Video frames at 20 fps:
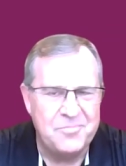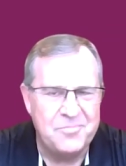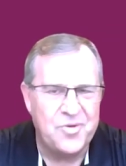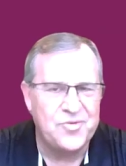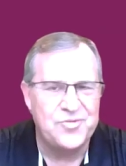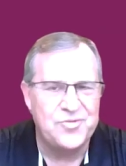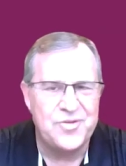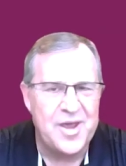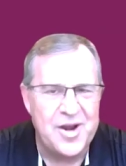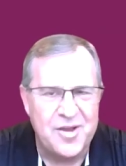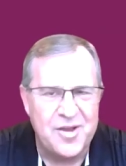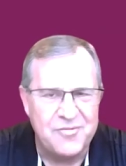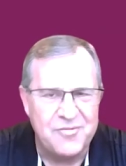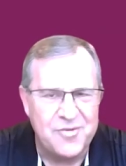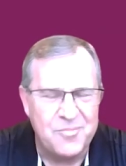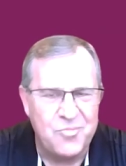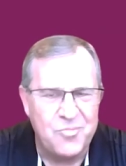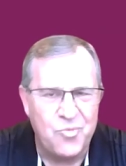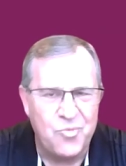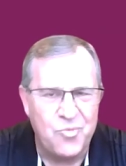percent of
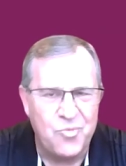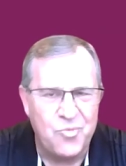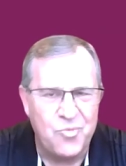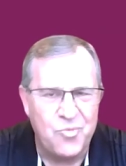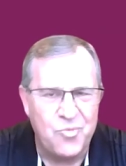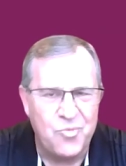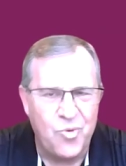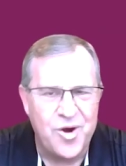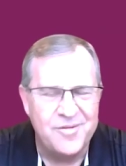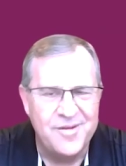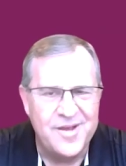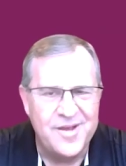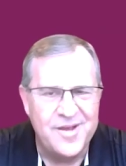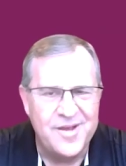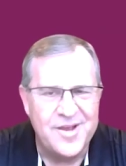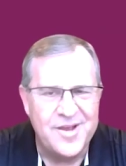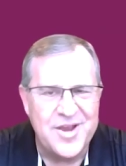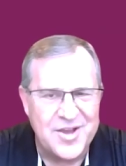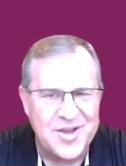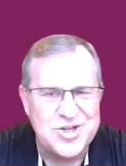them were
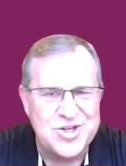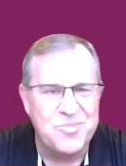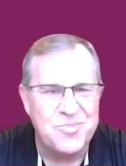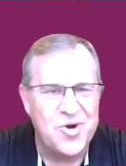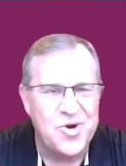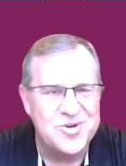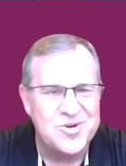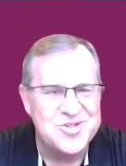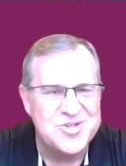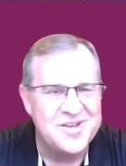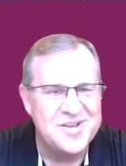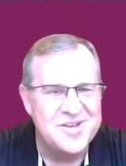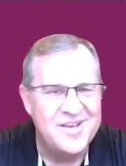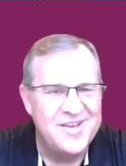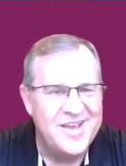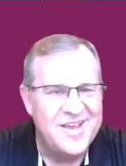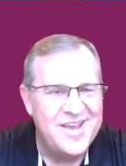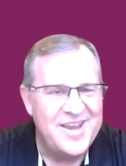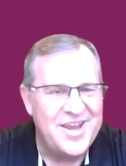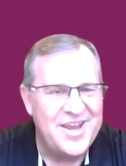customers,
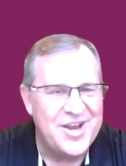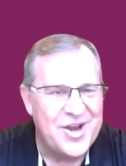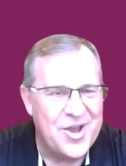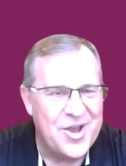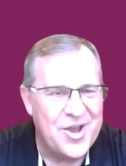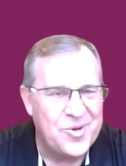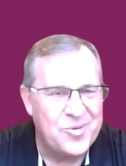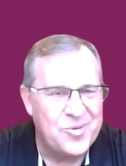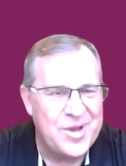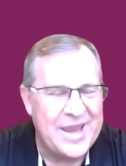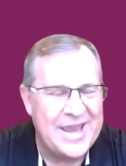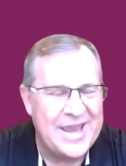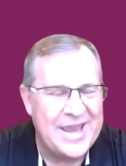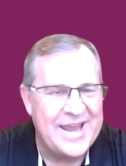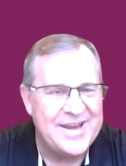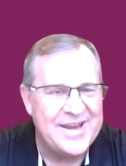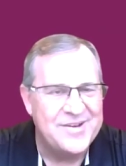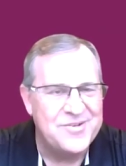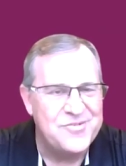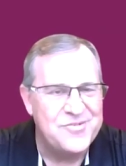you know,
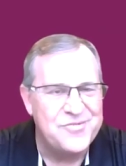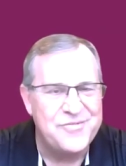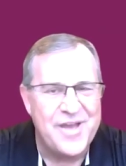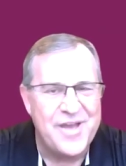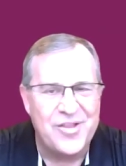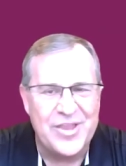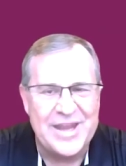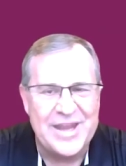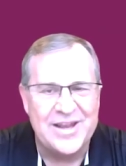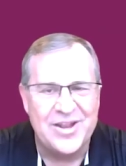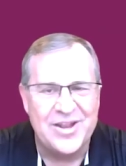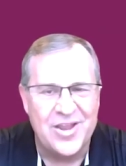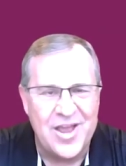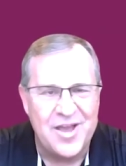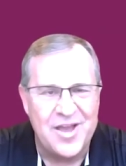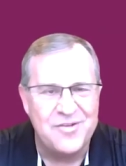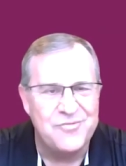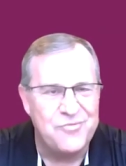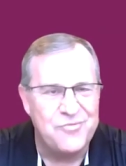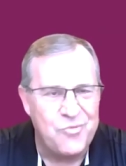and fell in
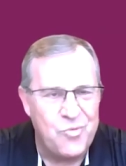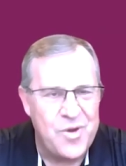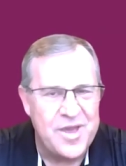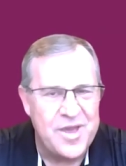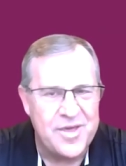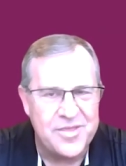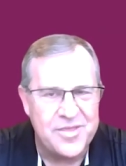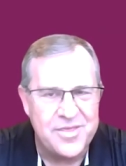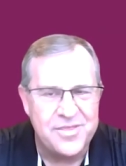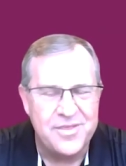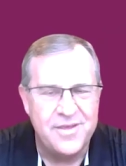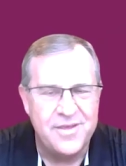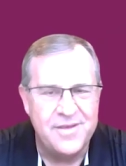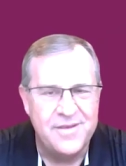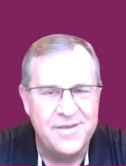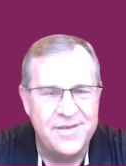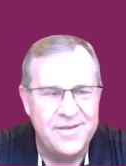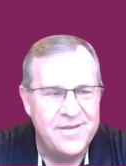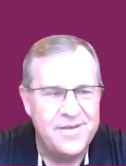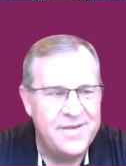love with
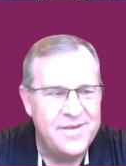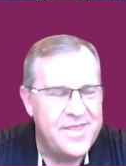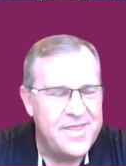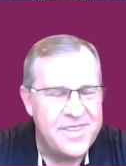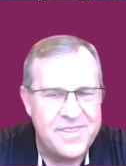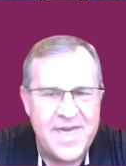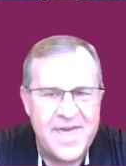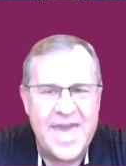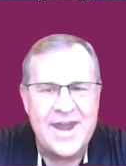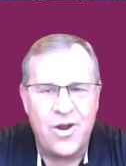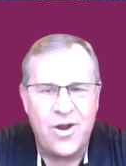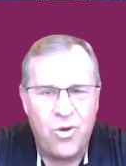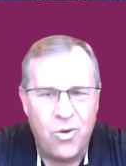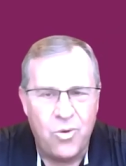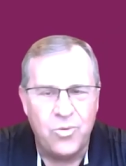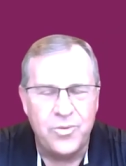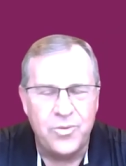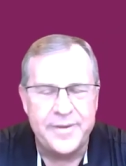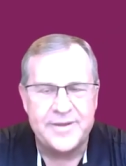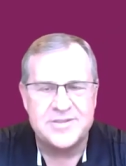that
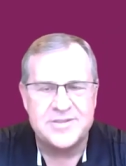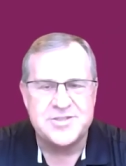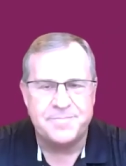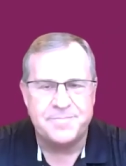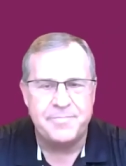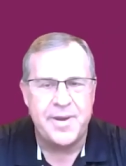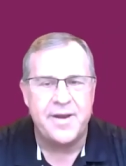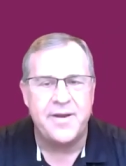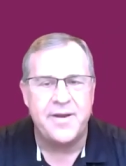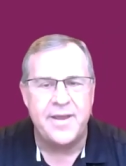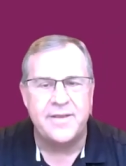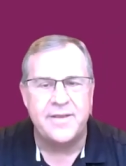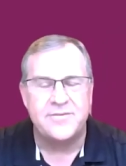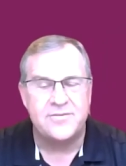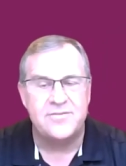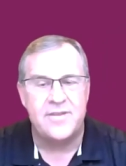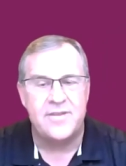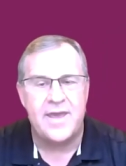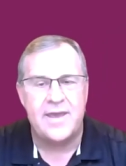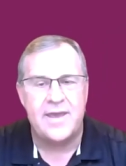whole
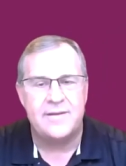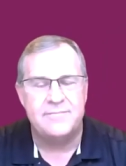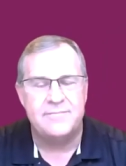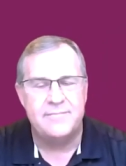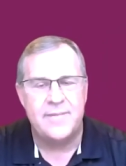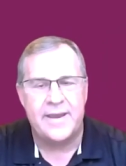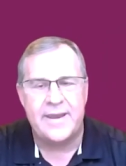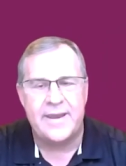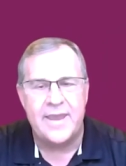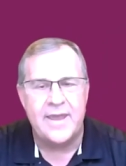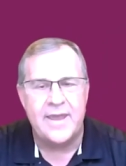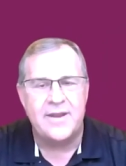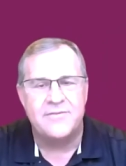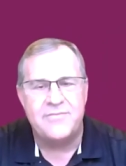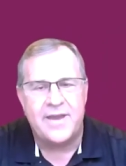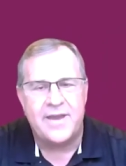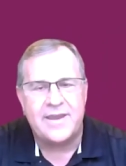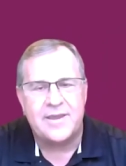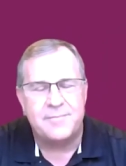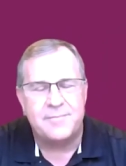experience that, again,
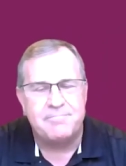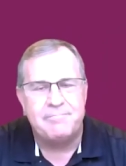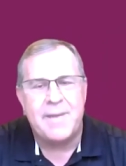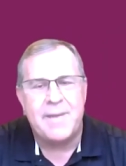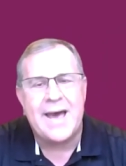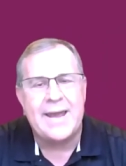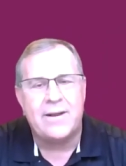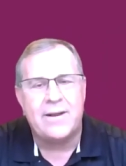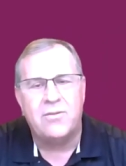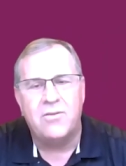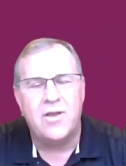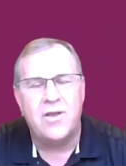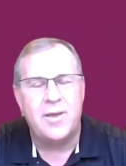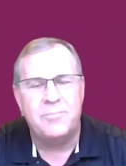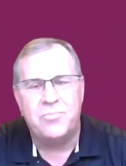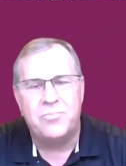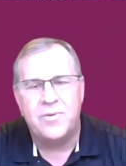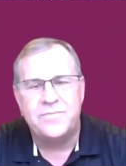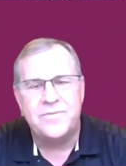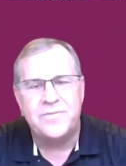if I could bottle
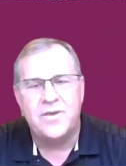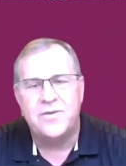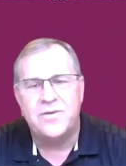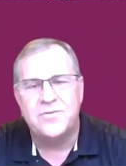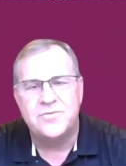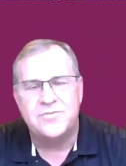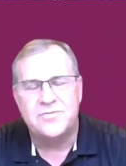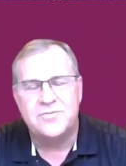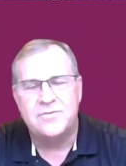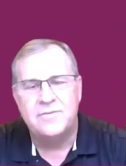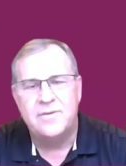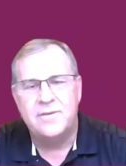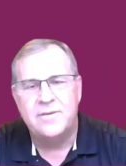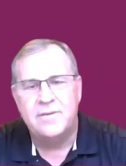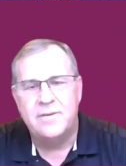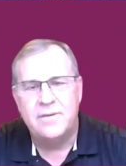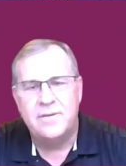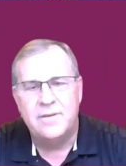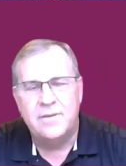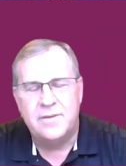up what those
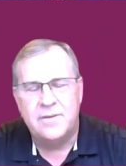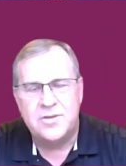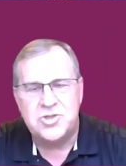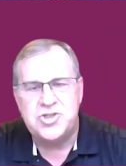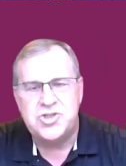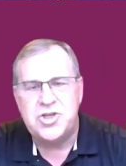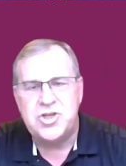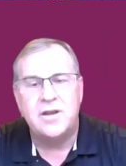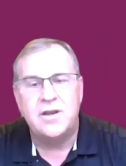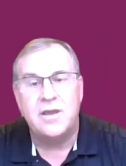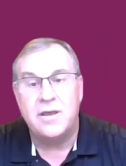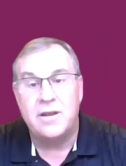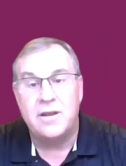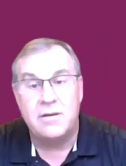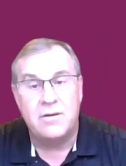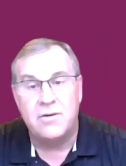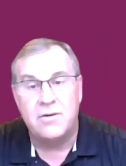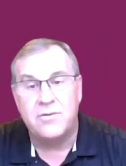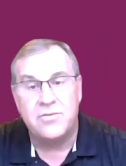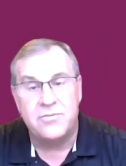Gina
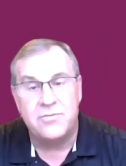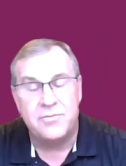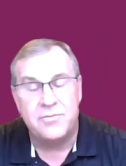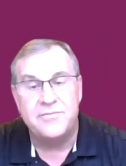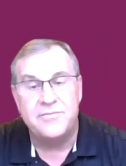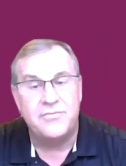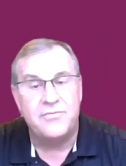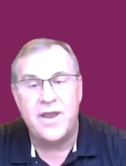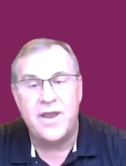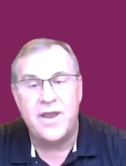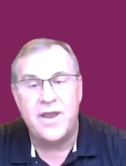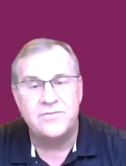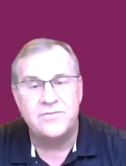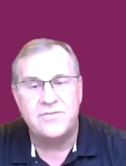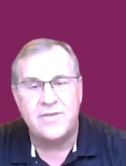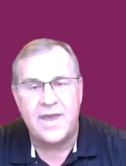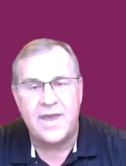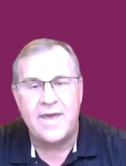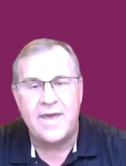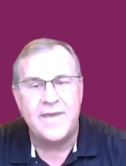and her three
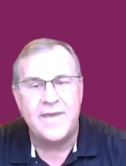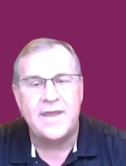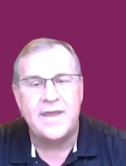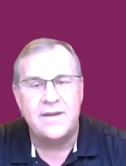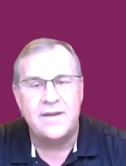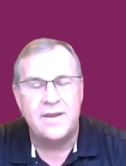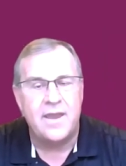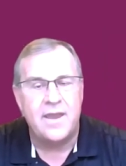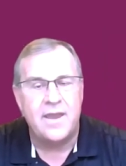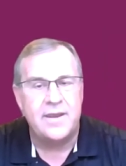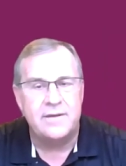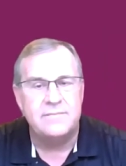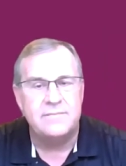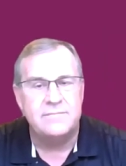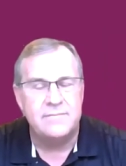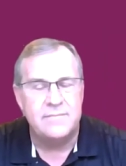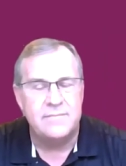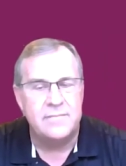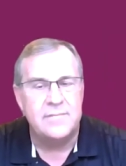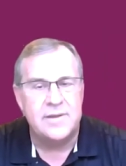friends had that night
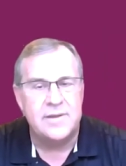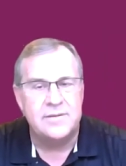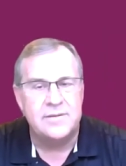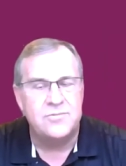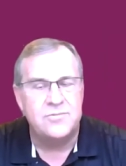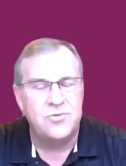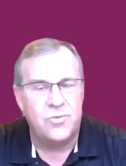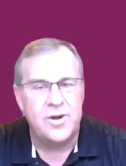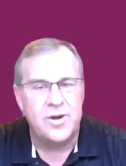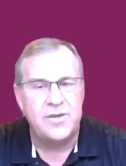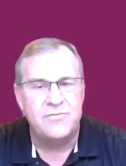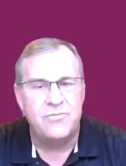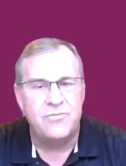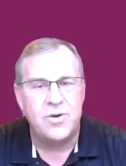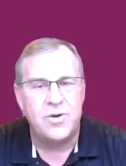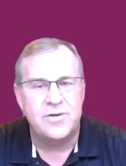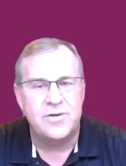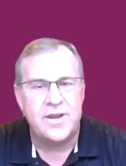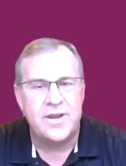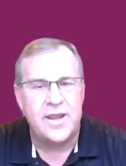in twenty
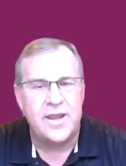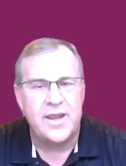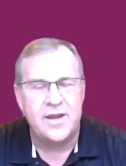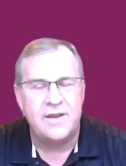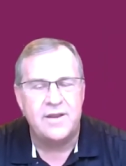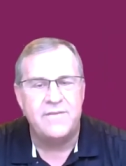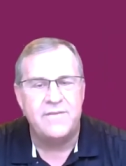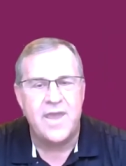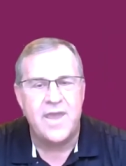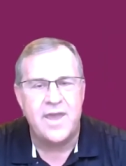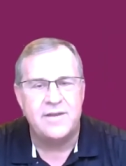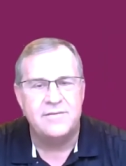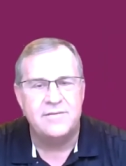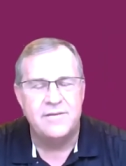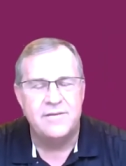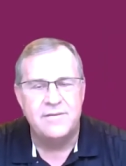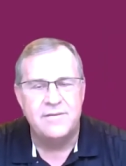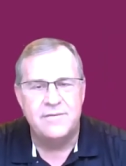fourteen, and that